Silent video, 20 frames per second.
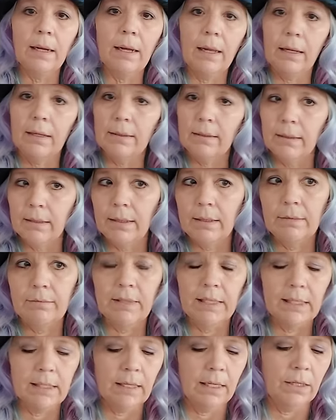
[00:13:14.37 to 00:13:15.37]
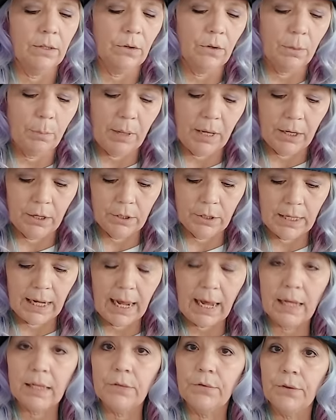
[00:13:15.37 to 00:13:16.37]
I love listening to the Potter's
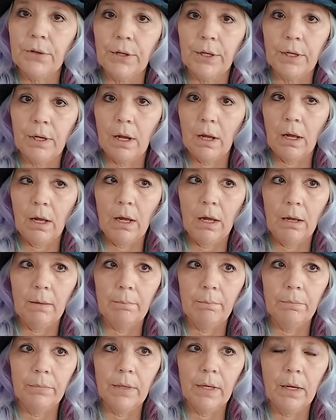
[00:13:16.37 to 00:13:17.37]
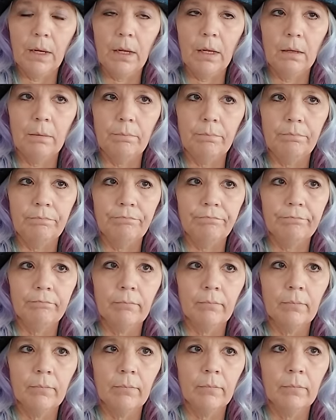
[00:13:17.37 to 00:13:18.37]
Cast for an um, um,
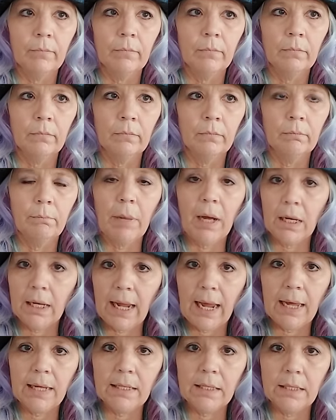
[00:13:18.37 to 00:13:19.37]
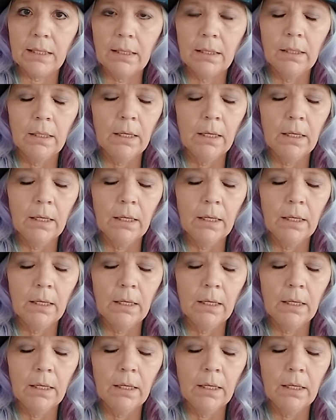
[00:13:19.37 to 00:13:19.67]
podcast